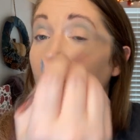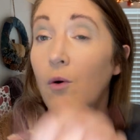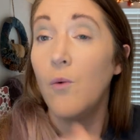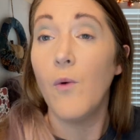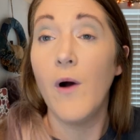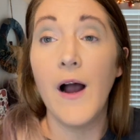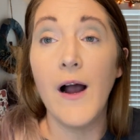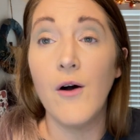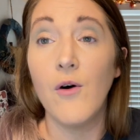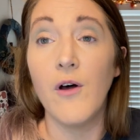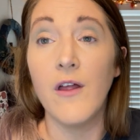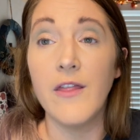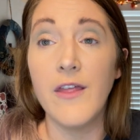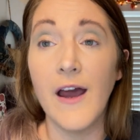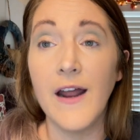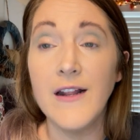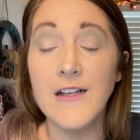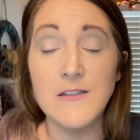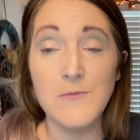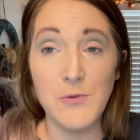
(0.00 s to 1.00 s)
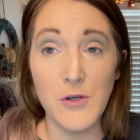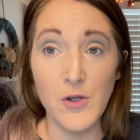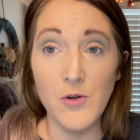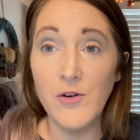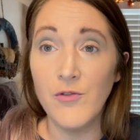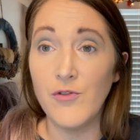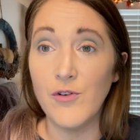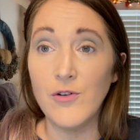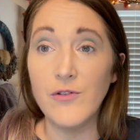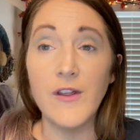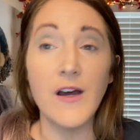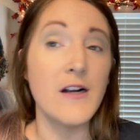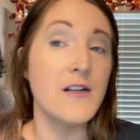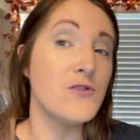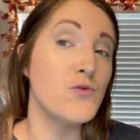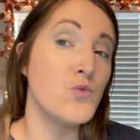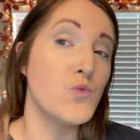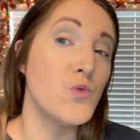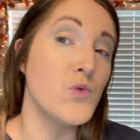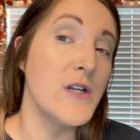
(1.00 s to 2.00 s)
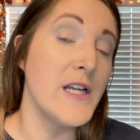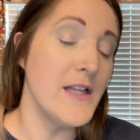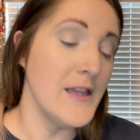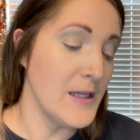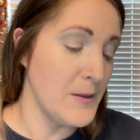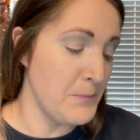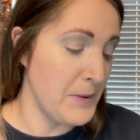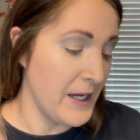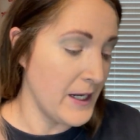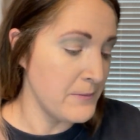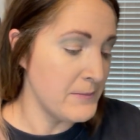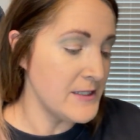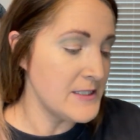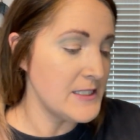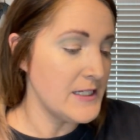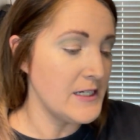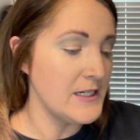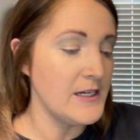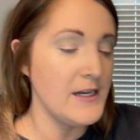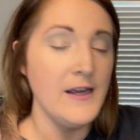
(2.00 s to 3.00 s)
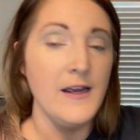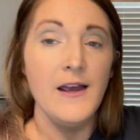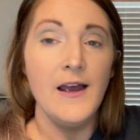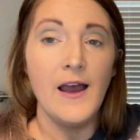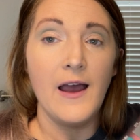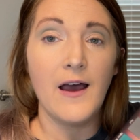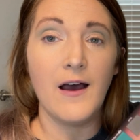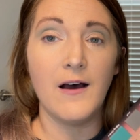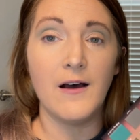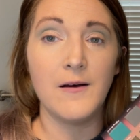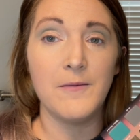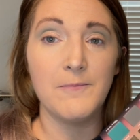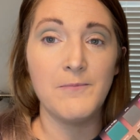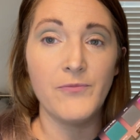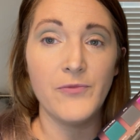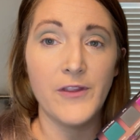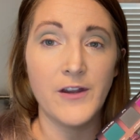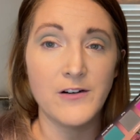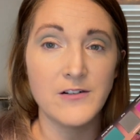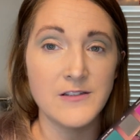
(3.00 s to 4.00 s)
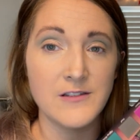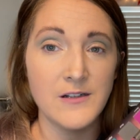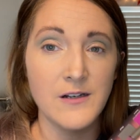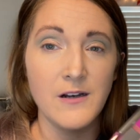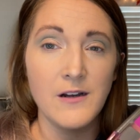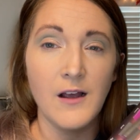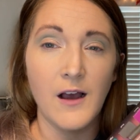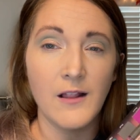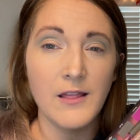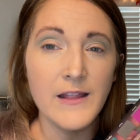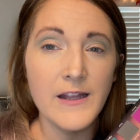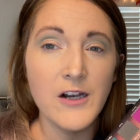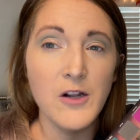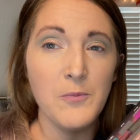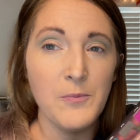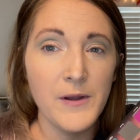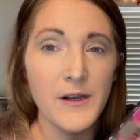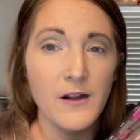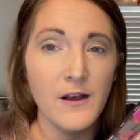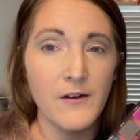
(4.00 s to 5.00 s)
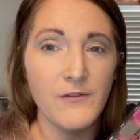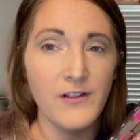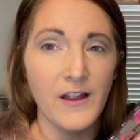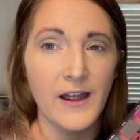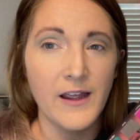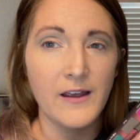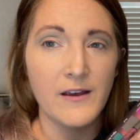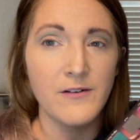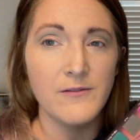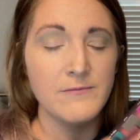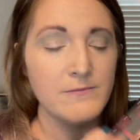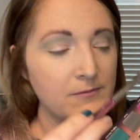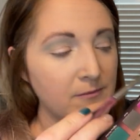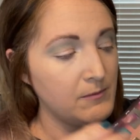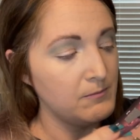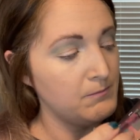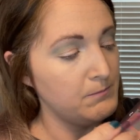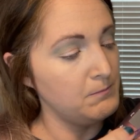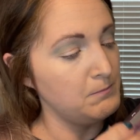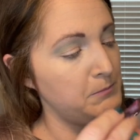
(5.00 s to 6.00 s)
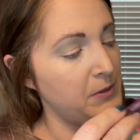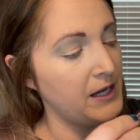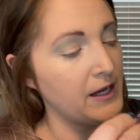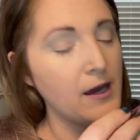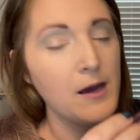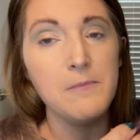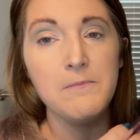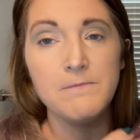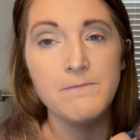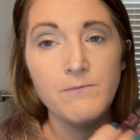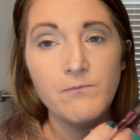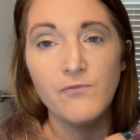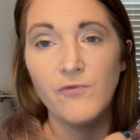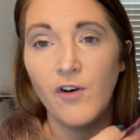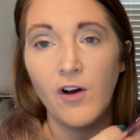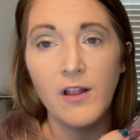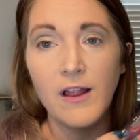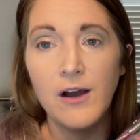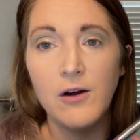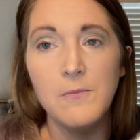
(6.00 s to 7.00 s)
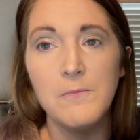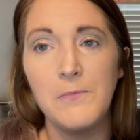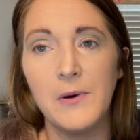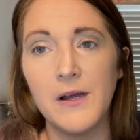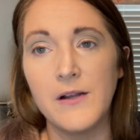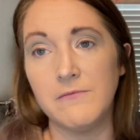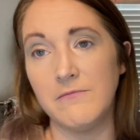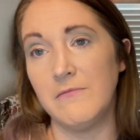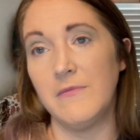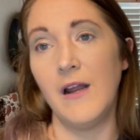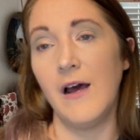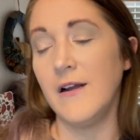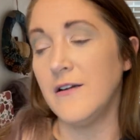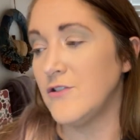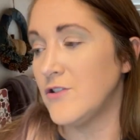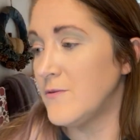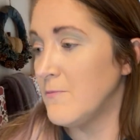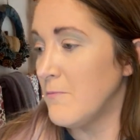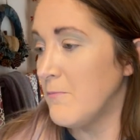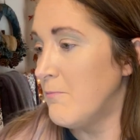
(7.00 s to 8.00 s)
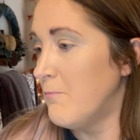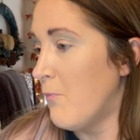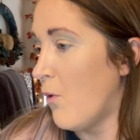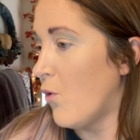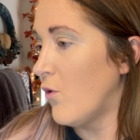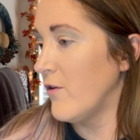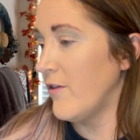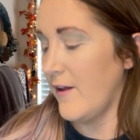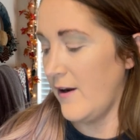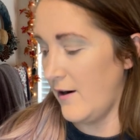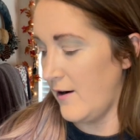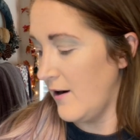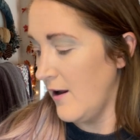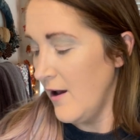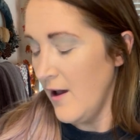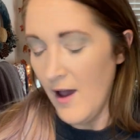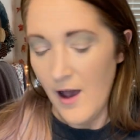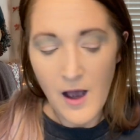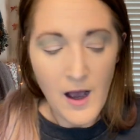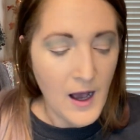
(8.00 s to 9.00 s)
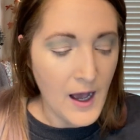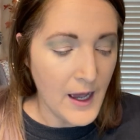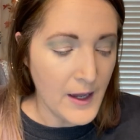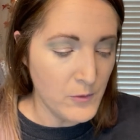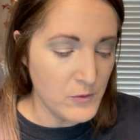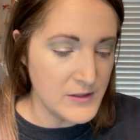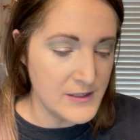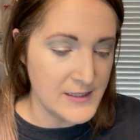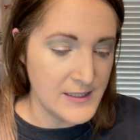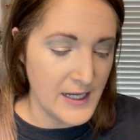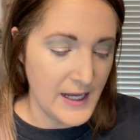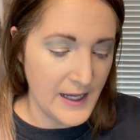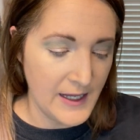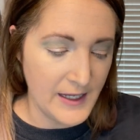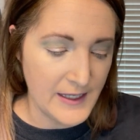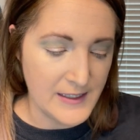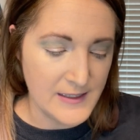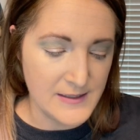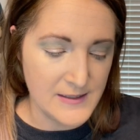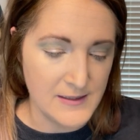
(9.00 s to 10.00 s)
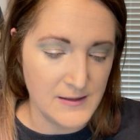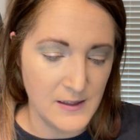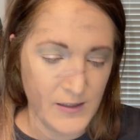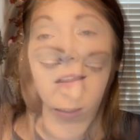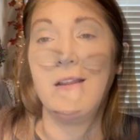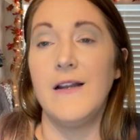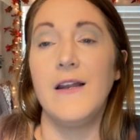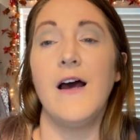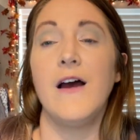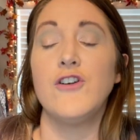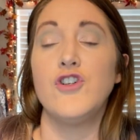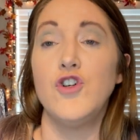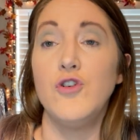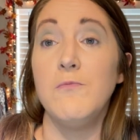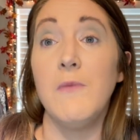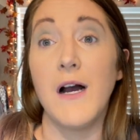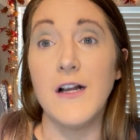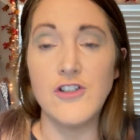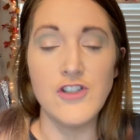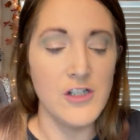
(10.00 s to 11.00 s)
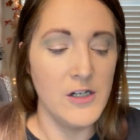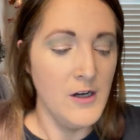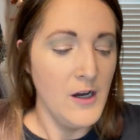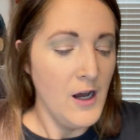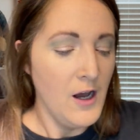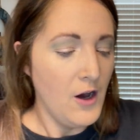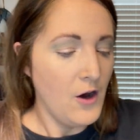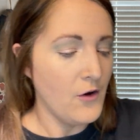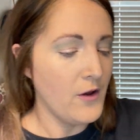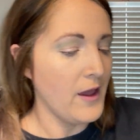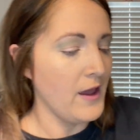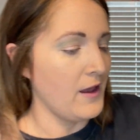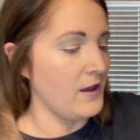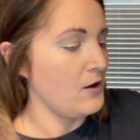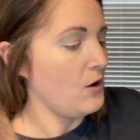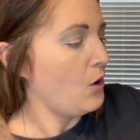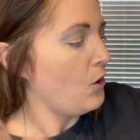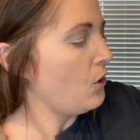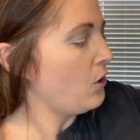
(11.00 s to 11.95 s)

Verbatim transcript: Wow, that is beautiful. That is really pigmented. Um, there's an, a little bit of like pickup, fallout, but not more than I would say is not too much. Okay,